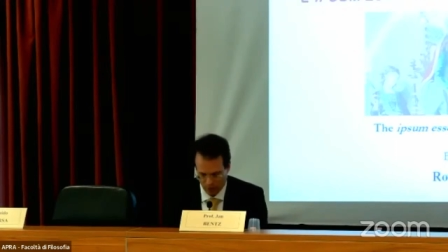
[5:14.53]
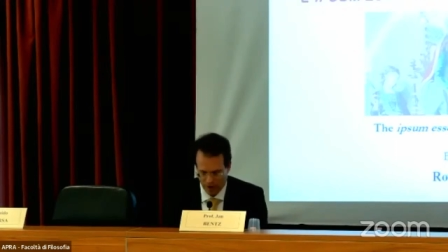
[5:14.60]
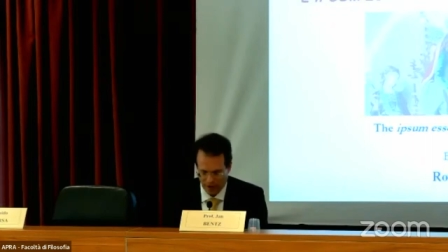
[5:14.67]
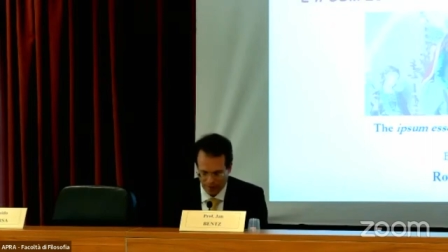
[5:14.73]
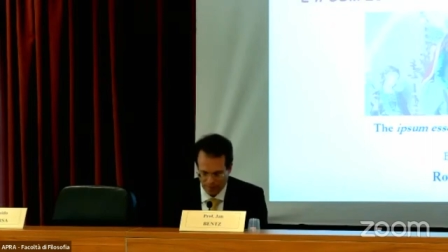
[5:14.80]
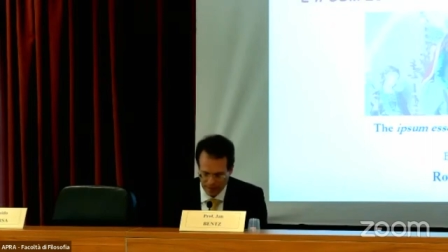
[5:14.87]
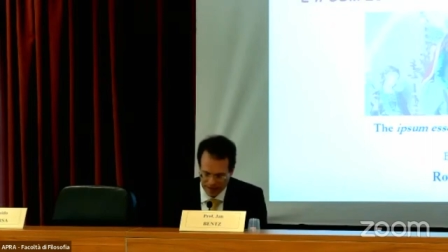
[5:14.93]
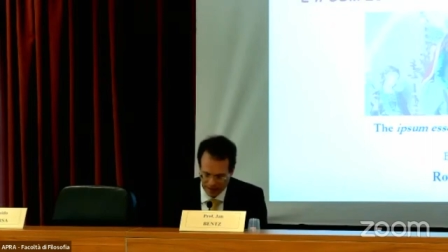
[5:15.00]

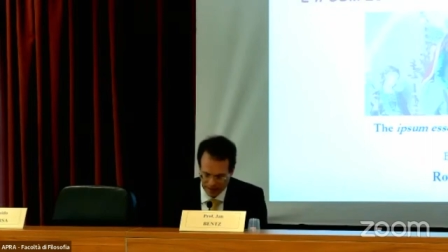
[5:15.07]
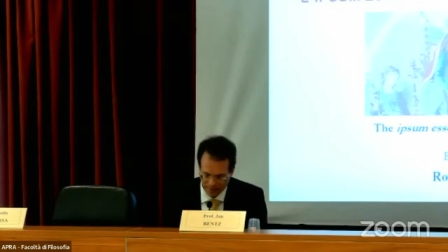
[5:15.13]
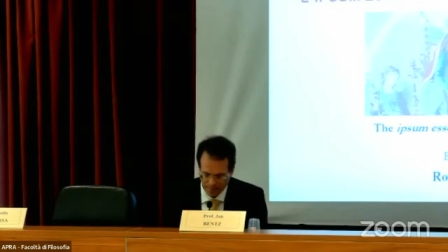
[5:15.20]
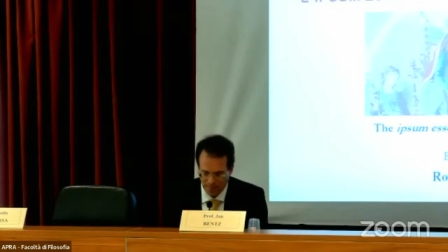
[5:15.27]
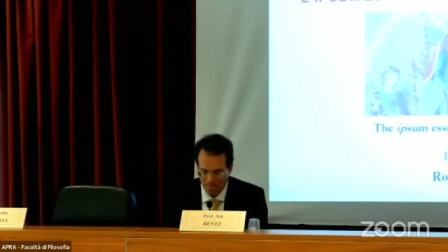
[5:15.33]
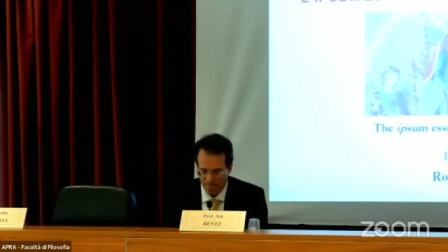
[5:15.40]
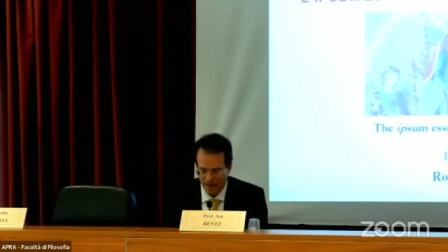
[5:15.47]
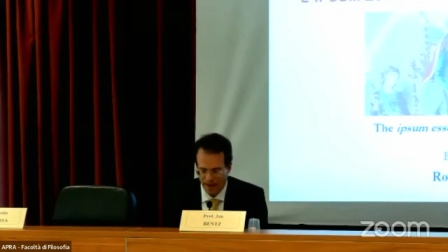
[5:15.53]
created being.
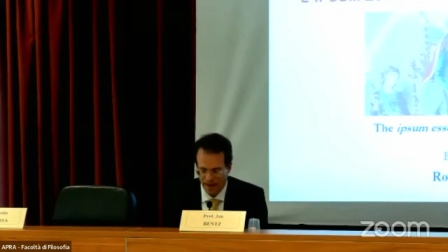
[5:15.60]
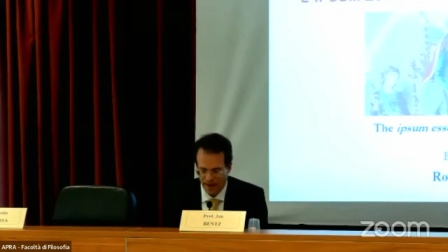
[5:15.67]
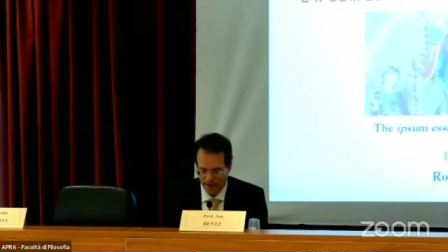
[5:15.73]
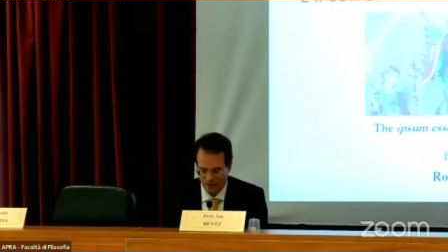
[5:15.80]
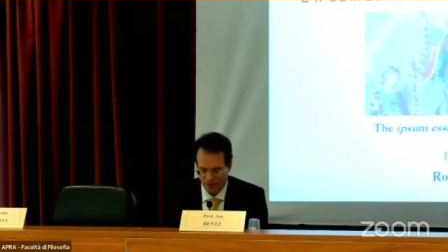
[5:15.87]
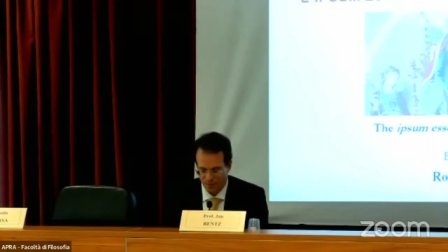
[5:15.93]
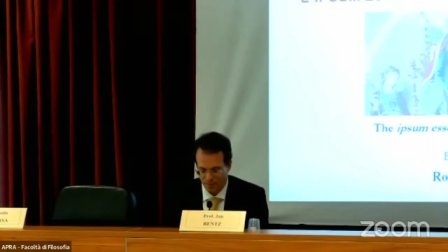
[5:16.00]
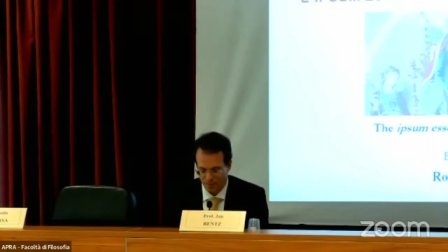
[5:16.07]

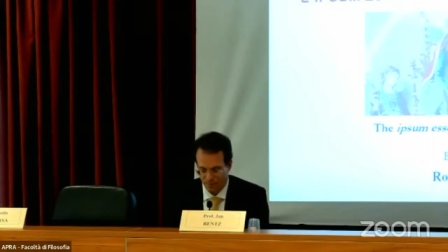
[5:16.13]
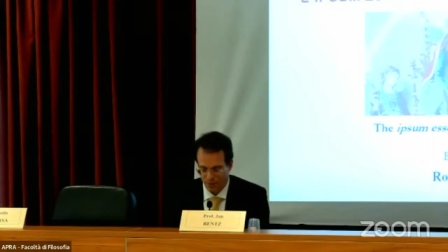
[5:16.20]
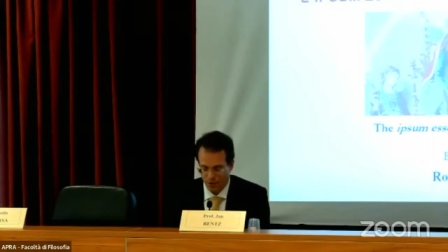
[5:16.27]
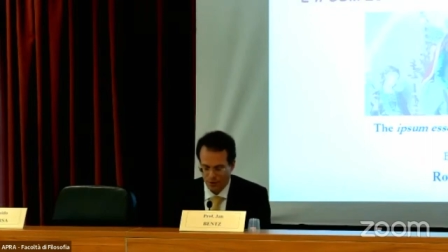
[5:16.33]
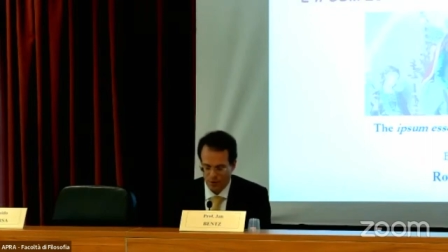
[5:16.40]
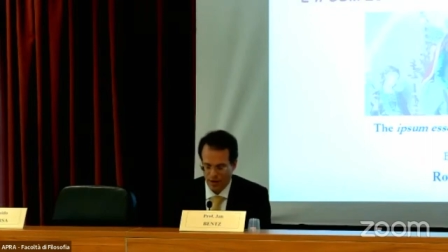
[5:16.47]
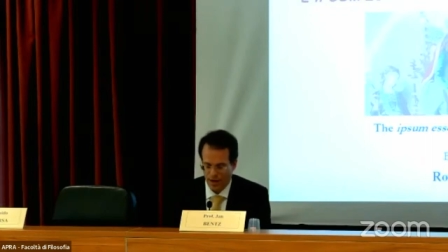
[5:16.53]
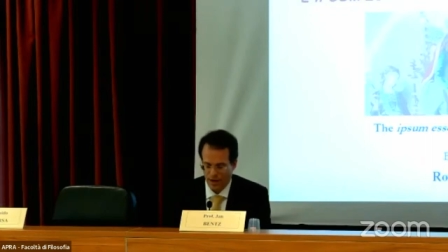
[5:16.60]
As
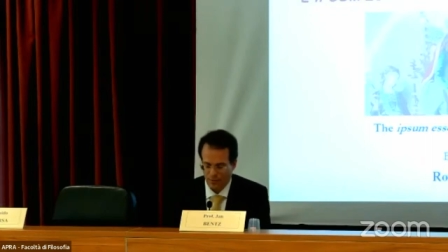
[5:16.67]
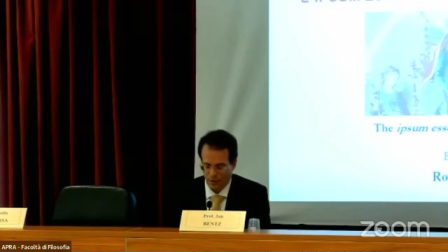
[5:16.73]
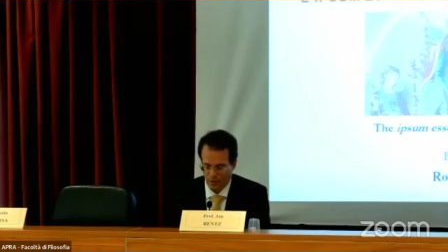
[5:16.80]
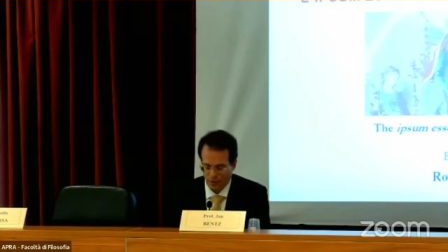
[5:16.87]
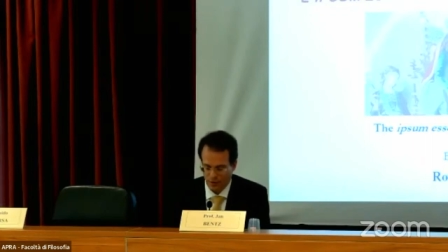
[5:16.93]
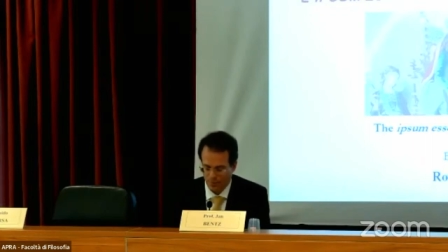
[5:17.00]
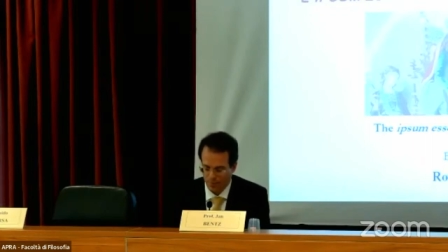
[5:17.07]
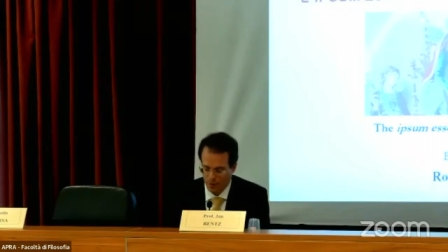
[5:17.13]
pure and
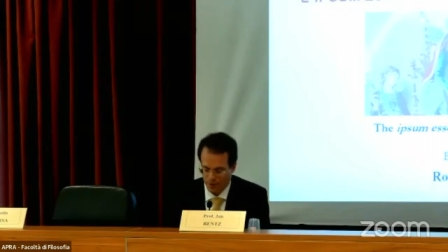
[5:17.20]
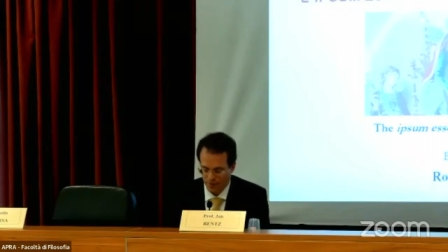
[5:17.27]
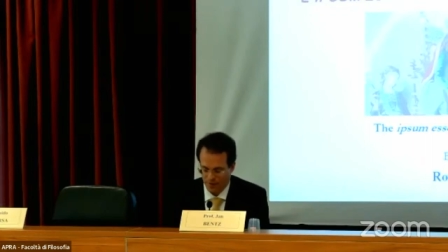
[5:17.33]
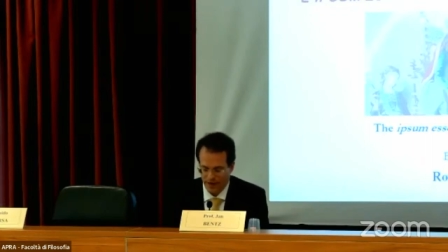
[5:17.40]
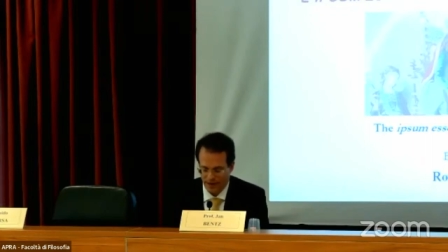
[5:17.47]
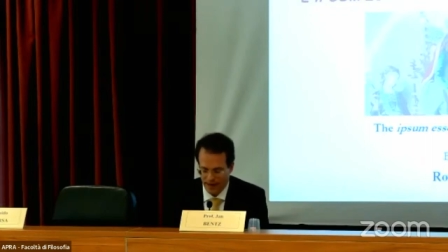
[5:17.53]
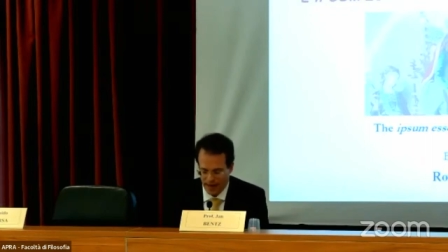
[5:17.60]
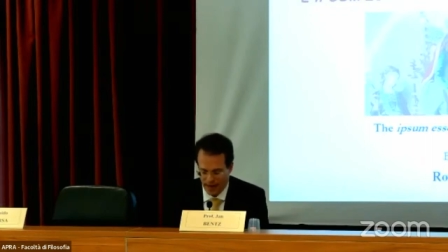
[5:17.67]
most
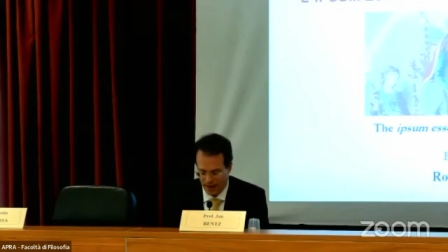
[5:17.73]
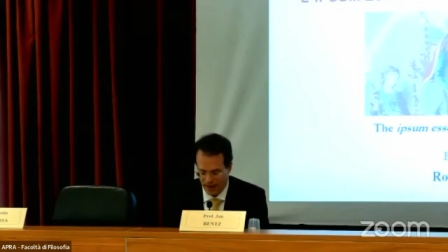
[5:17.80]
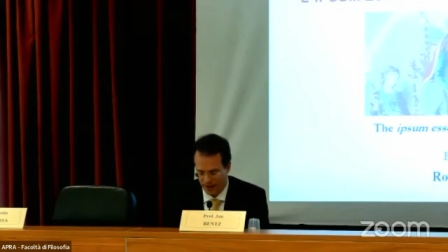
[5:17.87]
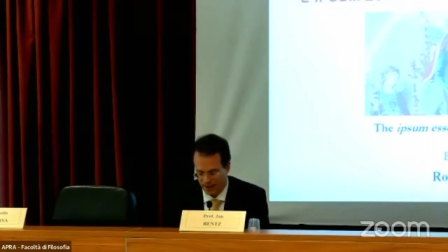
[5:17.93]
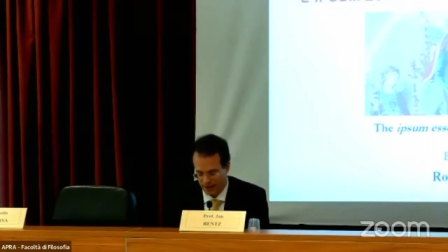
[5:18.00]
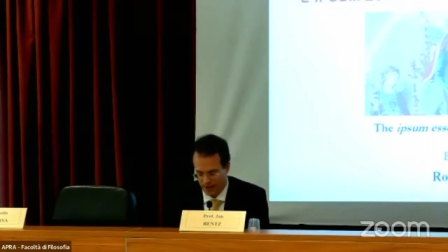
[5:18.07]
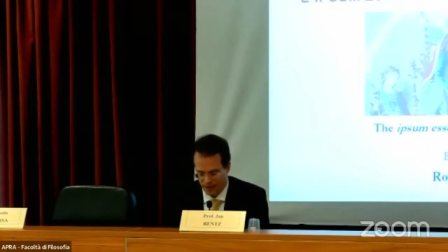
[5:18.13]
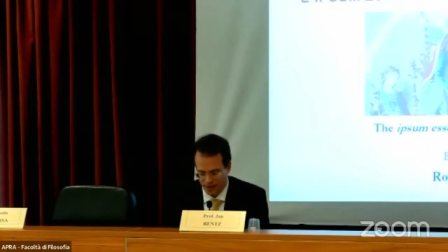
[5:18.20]
perfect
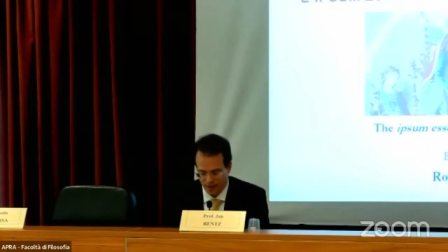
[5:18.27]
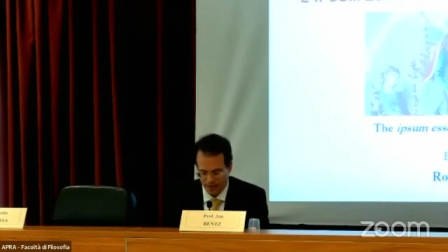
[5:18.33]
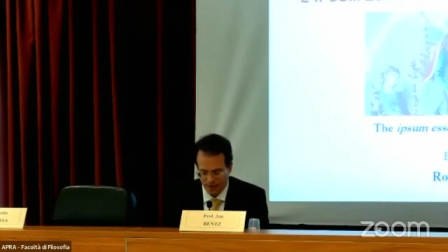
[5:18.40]
act,